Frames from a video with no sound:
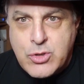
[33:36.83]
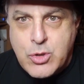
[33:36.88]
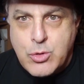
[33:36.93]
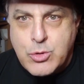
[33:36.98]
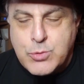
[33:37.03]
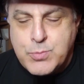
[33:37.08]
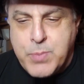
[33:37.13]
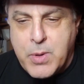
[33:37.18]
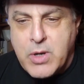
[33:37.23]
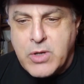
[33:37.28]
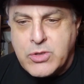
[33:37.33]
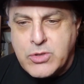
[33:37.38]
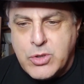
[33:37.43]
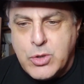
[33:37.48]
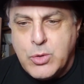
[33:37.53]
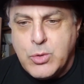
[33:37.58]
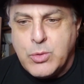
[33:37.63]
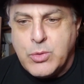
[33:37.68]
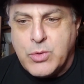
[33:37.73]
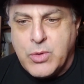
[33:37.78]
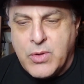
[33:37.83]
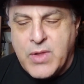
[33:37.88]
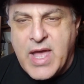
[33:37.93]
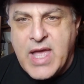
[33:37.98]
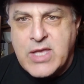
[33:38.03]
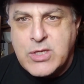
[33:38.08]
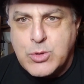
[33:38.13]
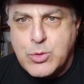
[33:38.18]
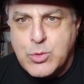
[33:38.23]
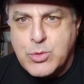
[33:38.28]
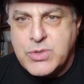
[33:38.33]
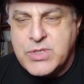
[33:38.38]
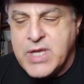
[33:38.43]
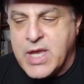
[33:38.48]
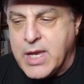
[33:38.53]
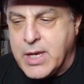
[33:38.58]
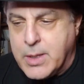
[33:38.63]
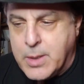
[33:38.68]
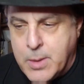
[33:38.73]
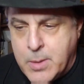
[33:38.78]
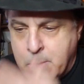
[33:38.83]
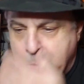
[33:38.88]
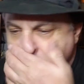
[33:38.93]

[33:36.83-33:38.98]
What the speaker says: Jones Part 2, The Last Crusade.